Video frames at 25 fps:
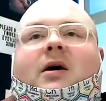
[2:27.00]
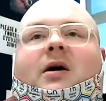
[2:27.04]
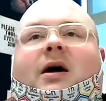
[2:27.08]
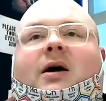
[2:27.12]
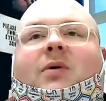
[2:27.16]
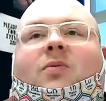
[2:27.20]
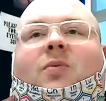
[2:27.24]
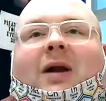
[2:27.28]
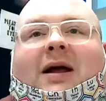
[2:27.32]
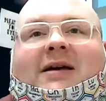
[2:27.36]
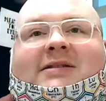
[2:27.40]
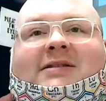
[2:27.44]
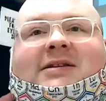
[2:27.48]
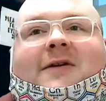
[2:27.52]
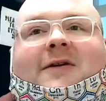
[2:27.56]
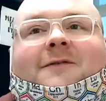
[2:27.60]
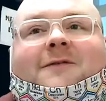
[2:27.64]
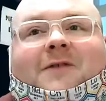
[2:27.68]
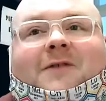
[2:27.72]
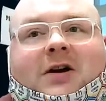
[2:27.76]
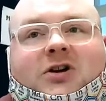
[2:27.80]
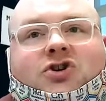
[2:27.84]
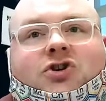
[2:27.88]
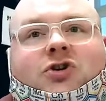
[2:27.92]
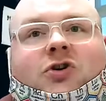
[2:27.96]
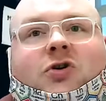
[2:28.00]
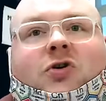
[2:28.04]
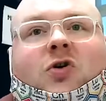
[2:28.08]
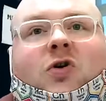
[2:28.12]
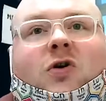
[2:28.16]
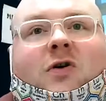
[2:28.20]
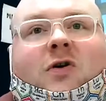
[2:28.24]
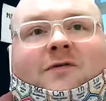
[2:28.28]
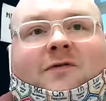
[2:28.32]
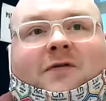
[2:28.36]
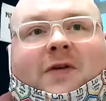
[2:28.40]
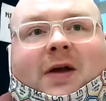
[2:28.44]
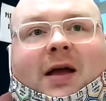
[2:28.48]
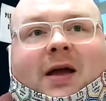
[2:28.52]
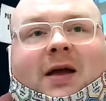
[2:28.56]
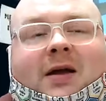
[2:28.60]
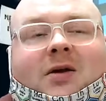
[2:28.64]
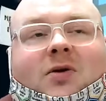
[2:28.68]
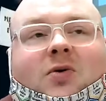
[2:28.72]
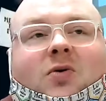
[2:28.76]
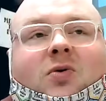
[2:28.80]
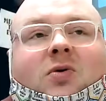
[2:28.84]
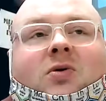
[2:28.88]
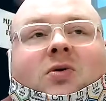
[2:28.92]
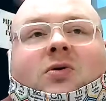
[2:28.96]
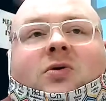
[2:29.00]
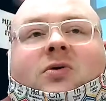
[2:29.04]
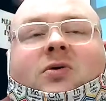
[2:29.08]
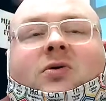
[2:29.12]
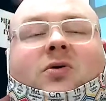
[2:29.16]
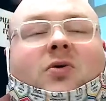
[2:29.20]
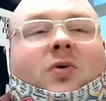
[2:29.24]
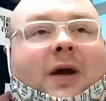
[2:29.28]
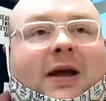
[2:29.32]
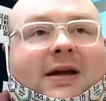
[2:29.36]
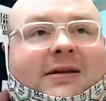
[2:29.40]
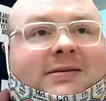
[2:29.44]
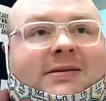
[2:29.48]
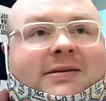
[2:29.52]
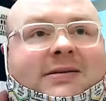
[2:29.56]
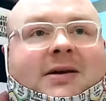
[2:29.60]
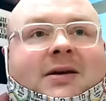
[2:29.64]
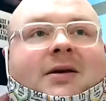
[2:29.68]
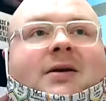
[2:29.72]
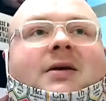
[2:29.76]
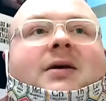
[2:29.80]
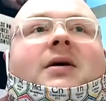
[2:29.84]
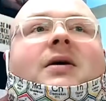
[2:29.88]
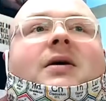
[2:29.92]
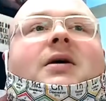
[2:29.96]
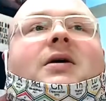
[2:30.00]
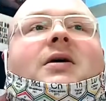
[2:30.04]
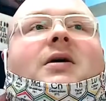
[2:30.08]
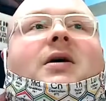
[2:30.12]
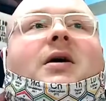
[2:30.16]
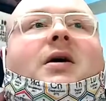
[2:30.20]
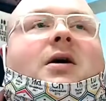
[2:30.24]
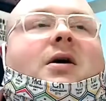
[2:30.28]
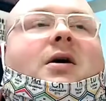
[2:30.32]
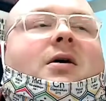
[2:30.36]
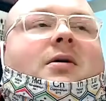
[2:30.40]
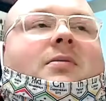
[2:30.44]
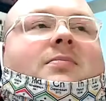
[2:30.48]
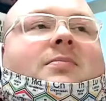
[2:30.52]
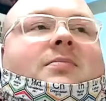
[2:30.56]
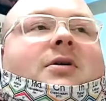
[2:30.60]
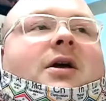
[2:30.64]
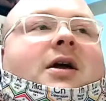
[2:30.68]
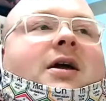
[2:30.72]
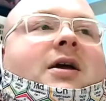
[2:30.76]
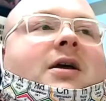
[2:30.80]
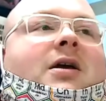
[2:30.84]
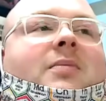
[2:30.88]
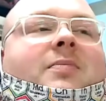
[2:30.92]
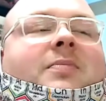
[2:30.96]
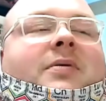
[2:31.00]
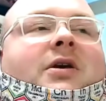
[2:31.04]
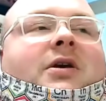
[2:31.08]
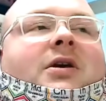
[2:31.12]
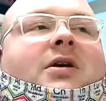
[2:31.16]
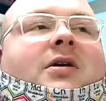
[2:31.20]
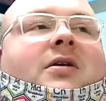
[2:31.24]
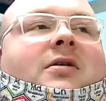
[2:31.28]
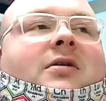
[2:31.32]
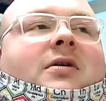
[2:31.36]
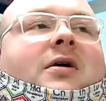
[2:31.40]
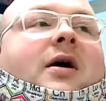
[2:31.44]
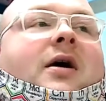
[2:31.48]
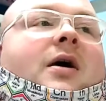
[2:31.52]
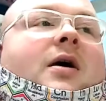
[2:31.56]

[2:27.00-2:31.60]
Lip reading: when I say fictional or fake or crazy, it could be